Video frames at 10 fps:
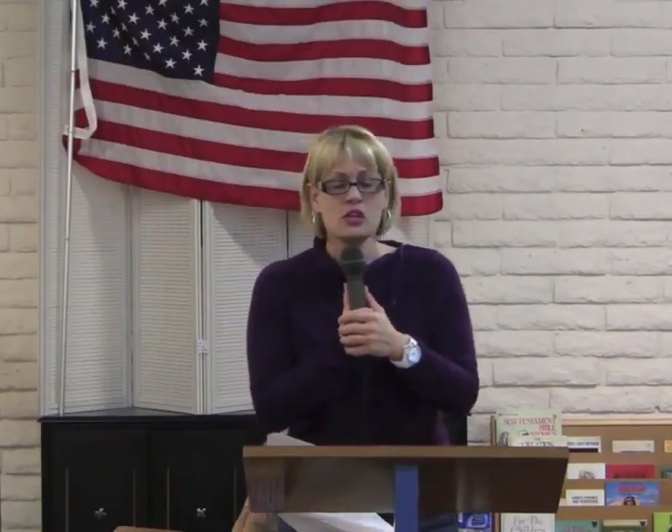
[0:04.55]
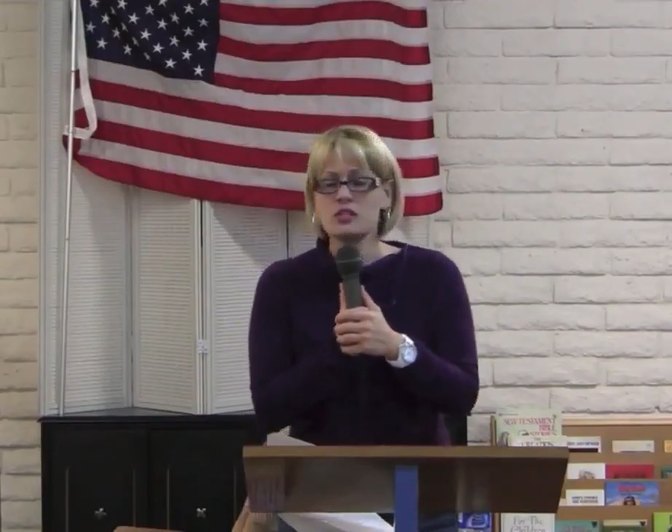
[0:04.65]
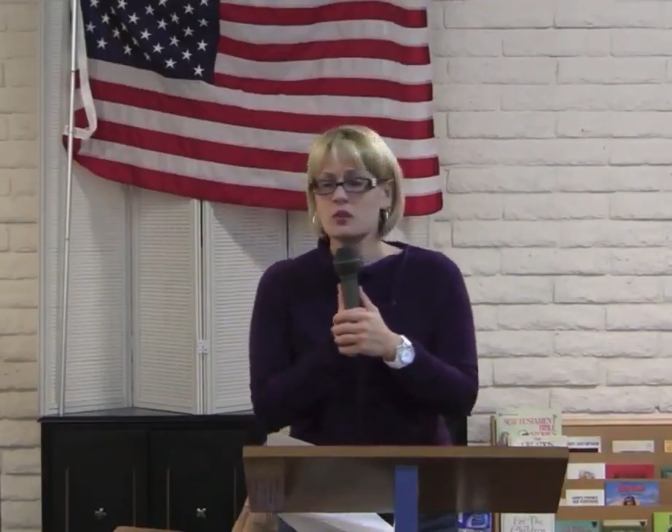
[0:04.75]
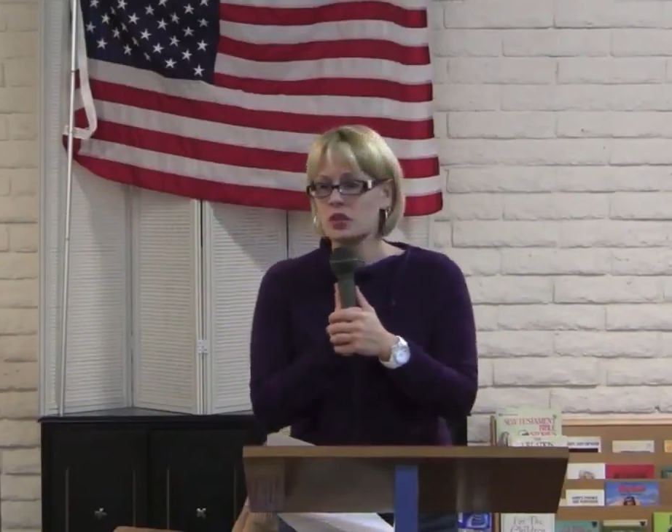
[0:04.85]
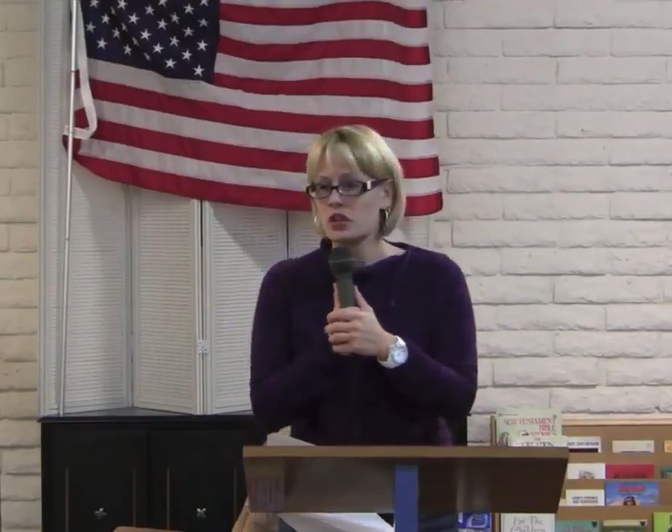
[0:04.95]

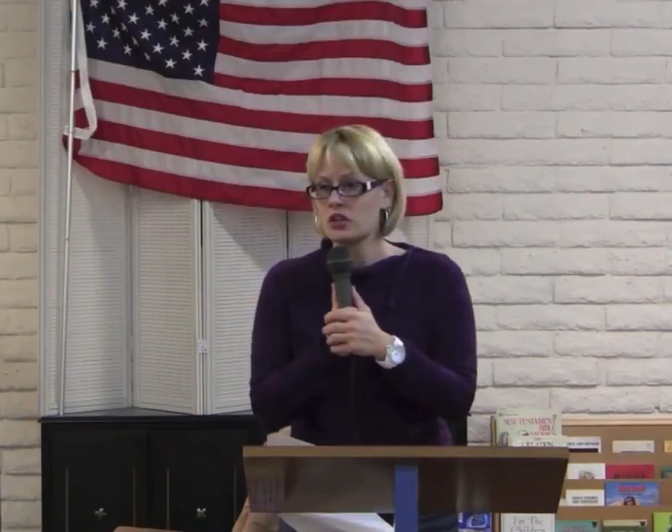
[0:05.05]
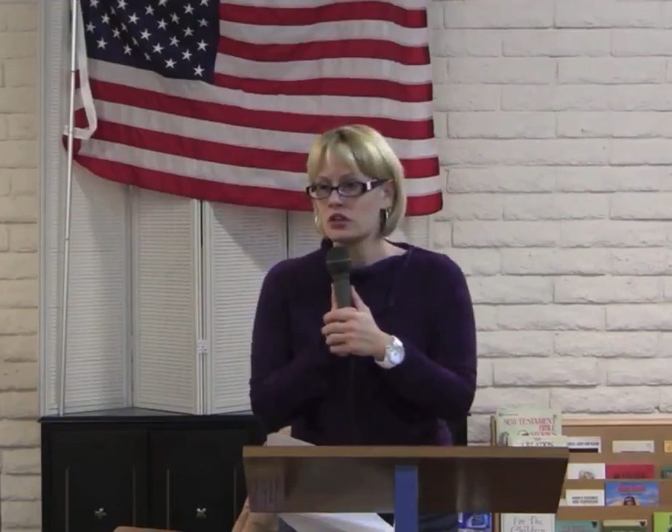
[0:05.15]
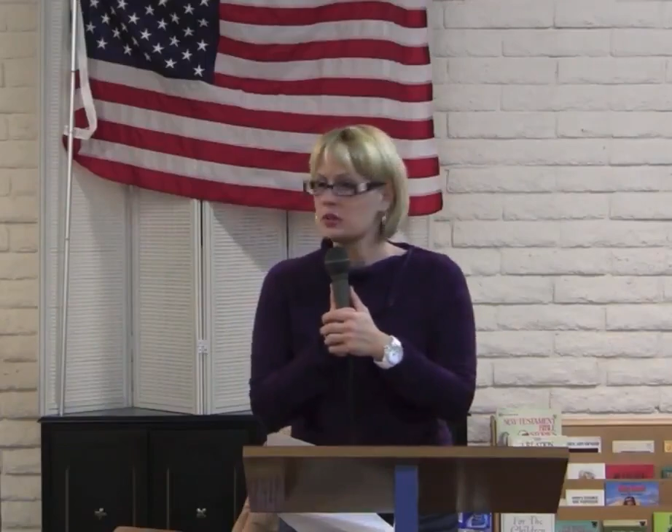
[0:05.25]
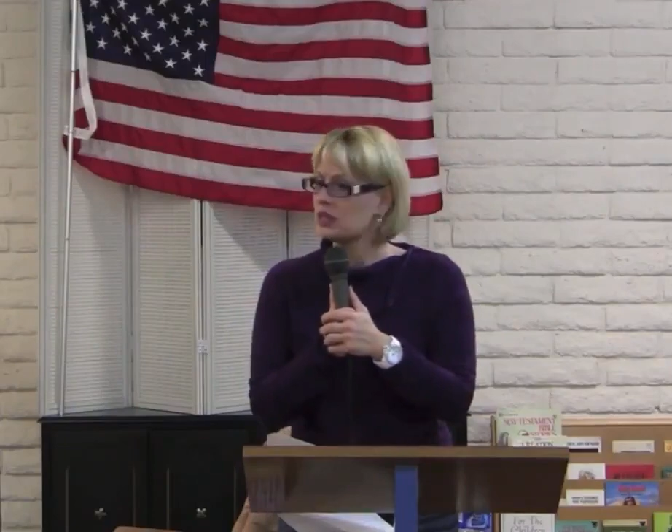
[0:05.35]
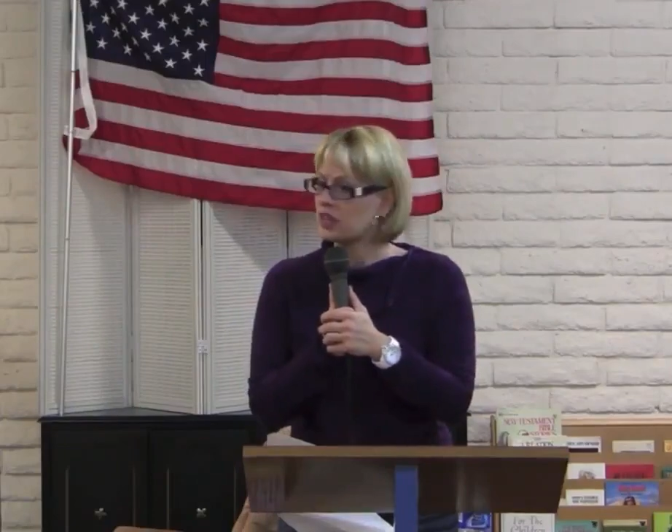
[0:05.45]
Some would
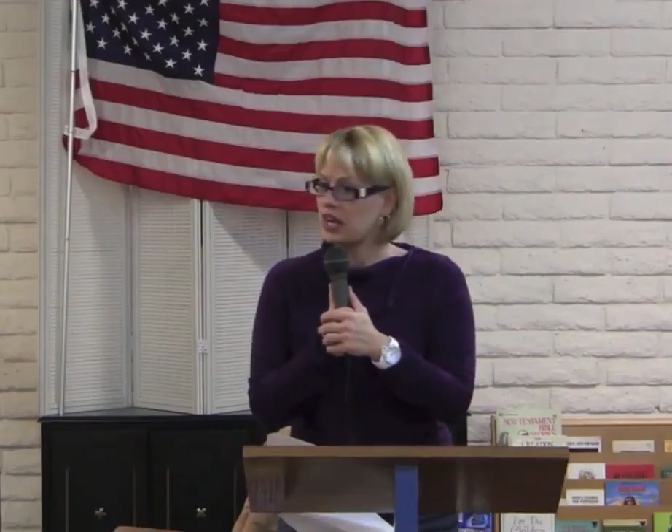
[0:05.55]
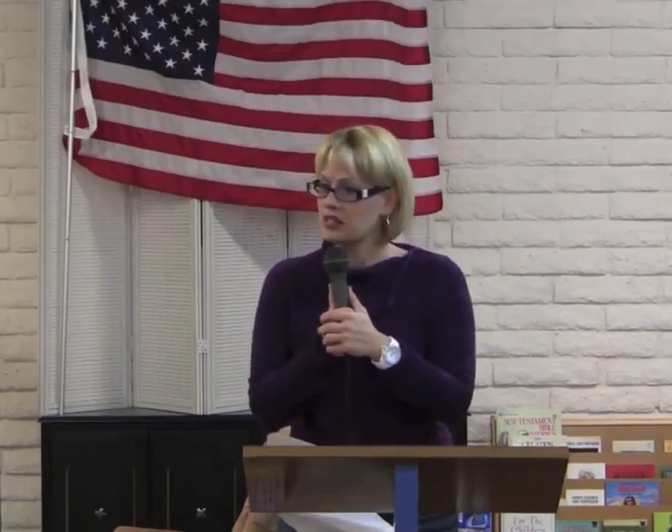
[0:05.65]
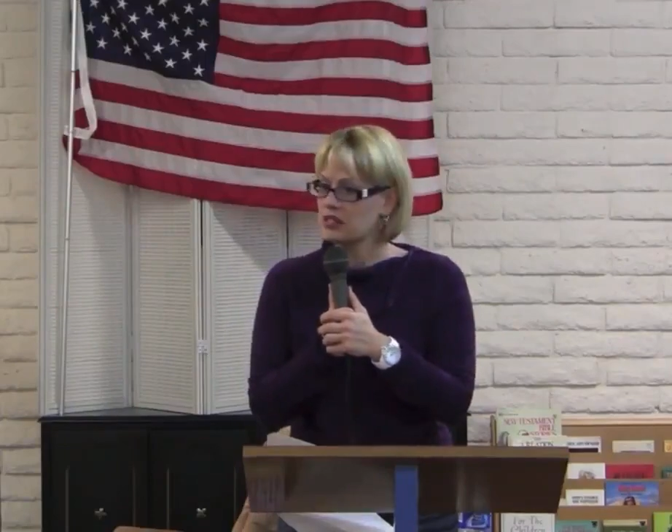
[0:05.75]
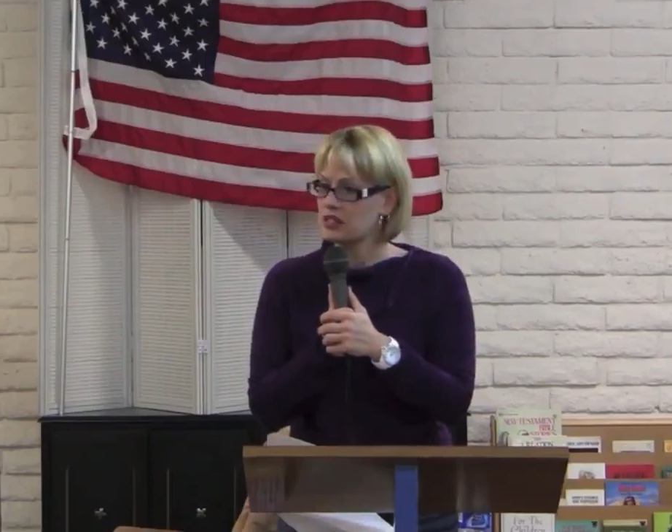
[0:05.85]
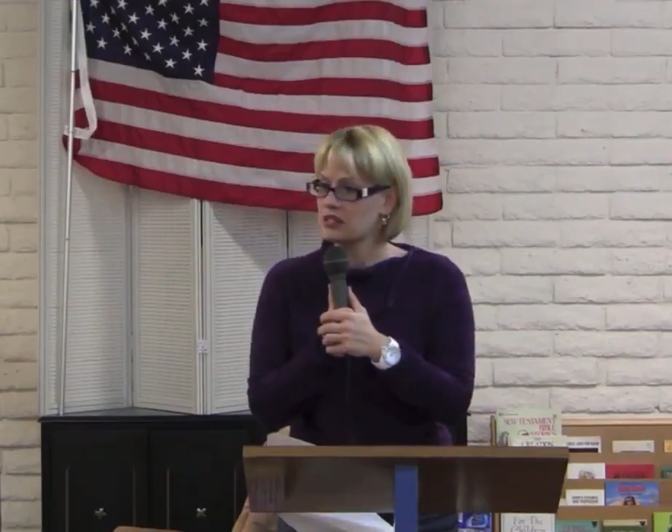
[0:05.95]
argue that we never
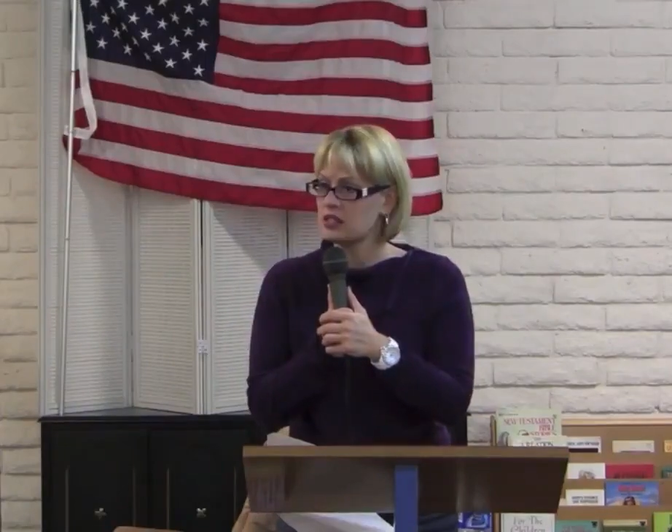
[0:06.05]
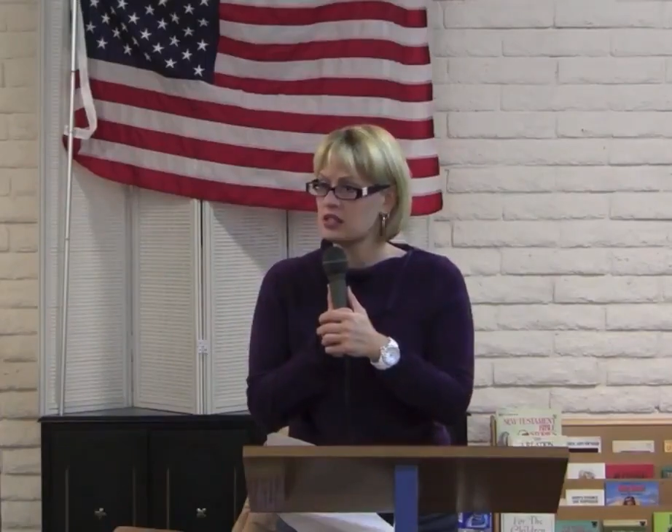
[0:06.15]
had 60